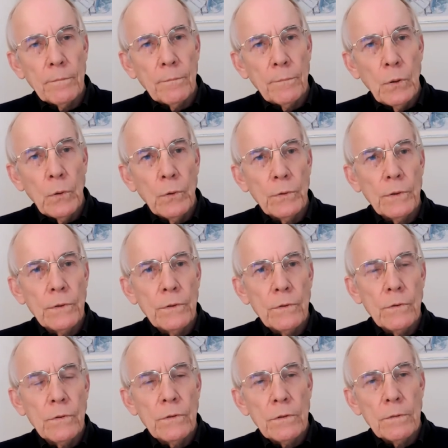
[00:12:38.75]

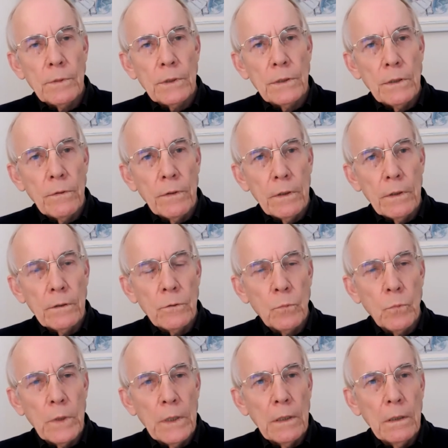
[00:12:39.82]
Porter's material as
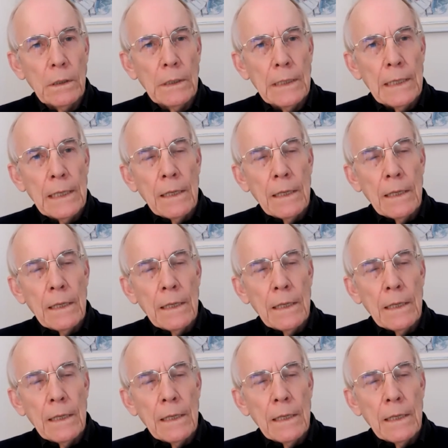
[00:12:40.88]
well,